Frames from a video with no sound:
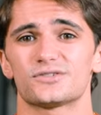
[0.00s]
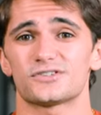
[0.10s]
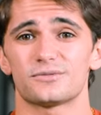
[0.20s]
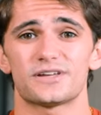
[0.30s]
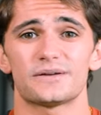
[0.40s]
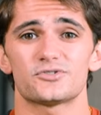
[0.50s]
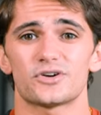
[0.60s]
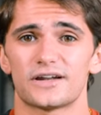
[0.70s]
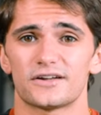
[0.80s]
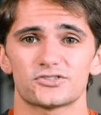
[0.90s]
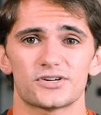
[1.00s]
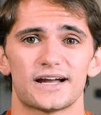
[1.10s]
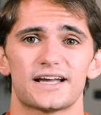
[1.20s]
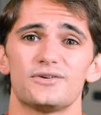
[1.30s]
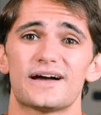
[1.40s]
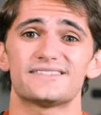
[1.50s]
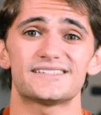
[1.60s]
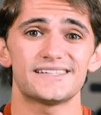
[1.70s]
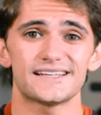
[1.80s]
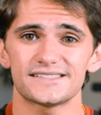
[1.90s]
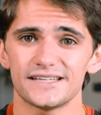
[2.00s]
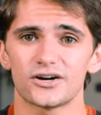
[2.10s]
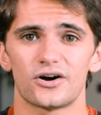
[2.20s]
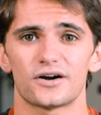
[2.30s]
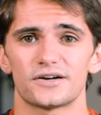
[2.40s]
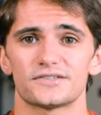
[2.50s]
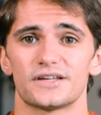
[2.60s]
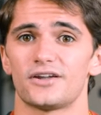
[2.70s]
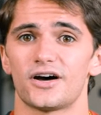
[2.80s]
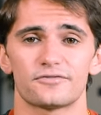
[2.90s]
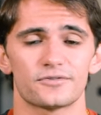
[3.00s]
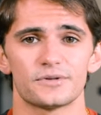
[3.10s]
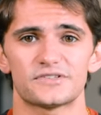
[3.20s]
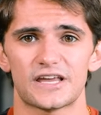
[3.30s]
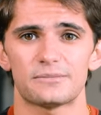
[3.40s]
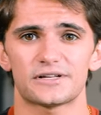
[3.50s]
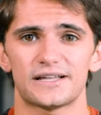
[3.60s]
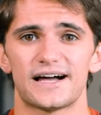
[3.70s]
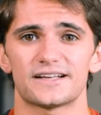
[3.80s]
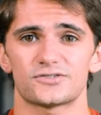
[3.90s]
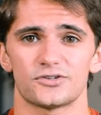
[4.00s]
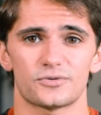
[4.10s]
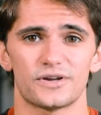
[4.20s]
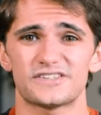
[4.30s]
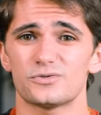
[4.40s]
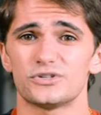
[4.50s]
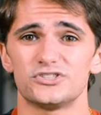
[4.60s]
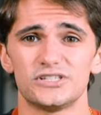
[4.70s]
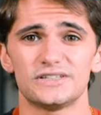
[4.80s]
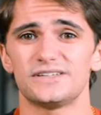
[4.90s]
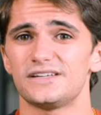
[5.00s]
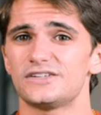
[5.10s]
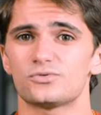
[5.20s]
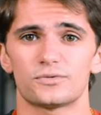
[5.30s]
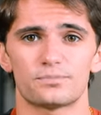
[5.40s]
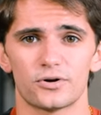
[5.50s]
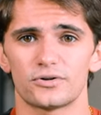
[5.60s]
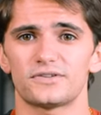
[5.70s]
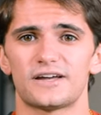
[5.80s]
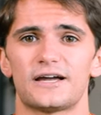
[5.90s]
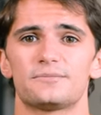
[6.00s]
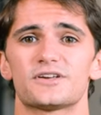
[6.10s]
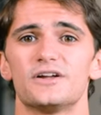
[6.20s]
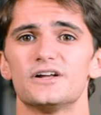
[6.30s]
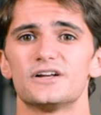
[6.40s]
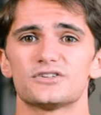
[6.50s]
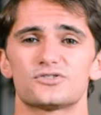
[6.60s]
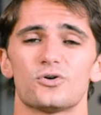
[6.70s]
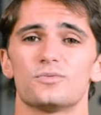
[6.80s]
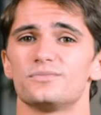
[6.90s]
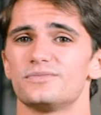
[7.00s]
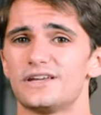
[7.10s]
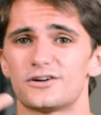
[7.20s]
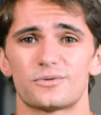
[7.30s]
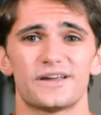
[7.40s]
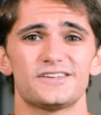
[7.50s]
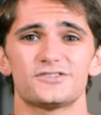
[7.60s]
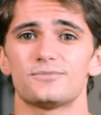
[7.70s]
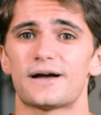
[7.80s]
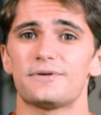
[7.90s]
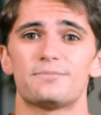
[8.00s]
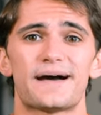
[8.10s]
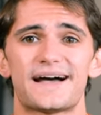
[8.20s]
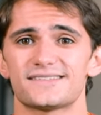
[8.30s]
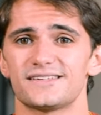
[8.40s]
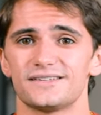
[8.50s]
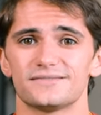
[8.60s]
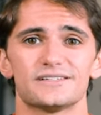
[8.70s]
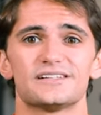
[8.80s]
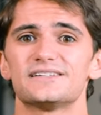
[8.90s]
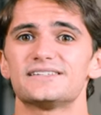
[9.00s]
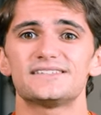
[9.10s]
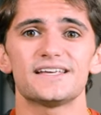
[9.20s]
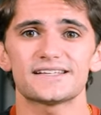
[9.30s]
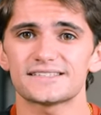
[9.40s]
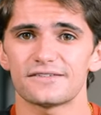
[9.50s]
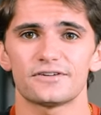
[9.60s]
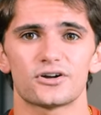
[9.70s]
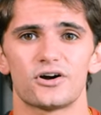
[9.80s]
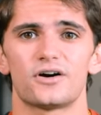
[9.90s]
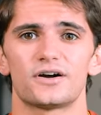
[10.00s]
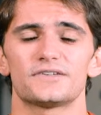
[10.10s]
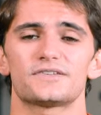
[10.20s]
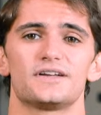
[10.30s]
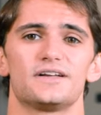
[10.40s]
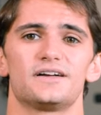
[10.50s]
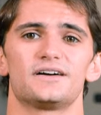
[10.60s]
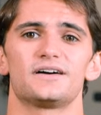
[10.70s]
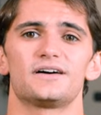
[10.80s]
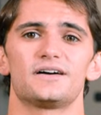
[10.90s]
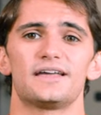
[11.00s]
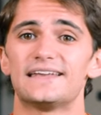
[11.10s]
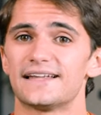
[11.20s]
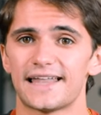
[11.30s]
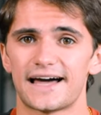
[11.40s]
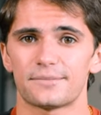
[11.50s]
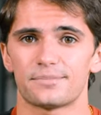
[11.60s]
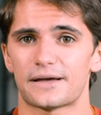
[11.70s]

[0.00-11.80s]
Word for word: So sometimes you're out on track and you have 60 cars and not from the same class. So you're racing with GTs, with prototypes. So in a race, you might be passing six, seven cars uh, in a lap.